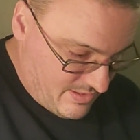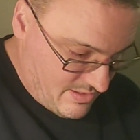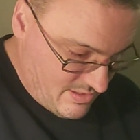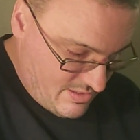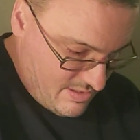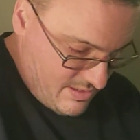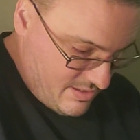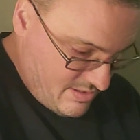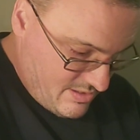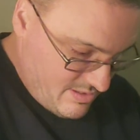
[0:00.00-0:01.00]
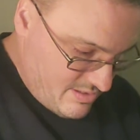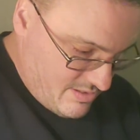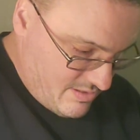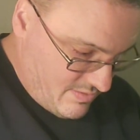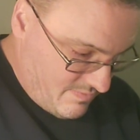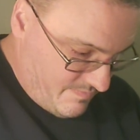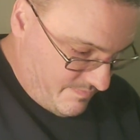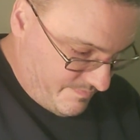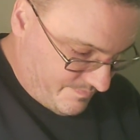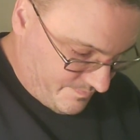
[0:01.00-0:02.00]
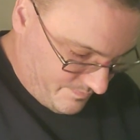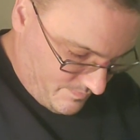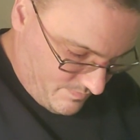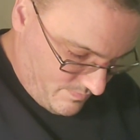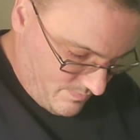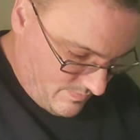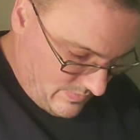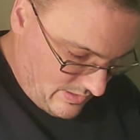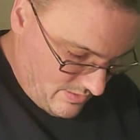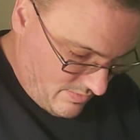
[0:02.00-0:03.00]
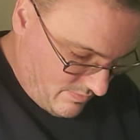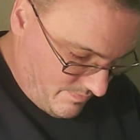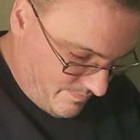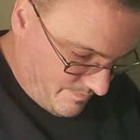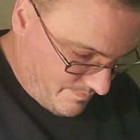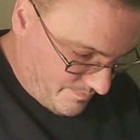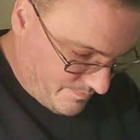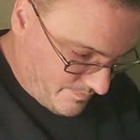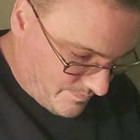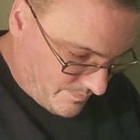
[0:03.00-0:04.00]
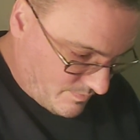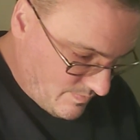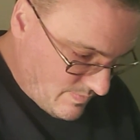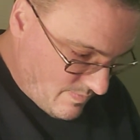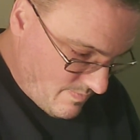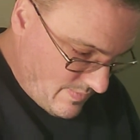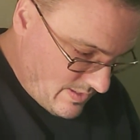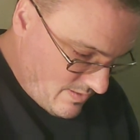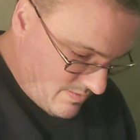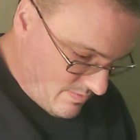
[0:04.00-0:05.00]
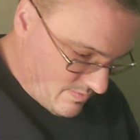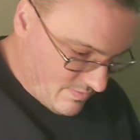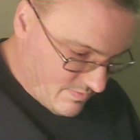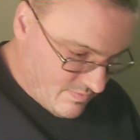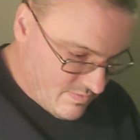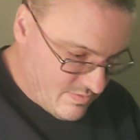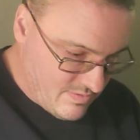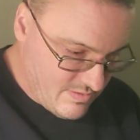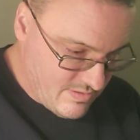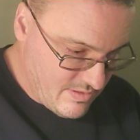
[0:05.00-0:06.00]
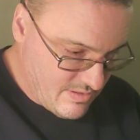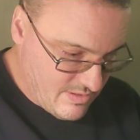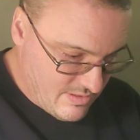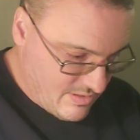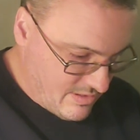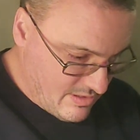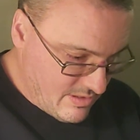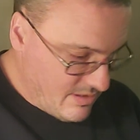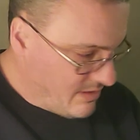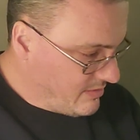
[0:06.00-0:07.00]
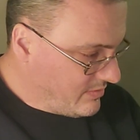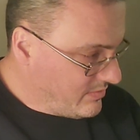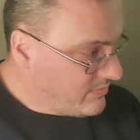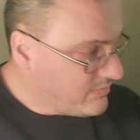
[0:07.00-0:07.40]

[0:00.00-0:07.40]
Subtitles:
Nobody speaks.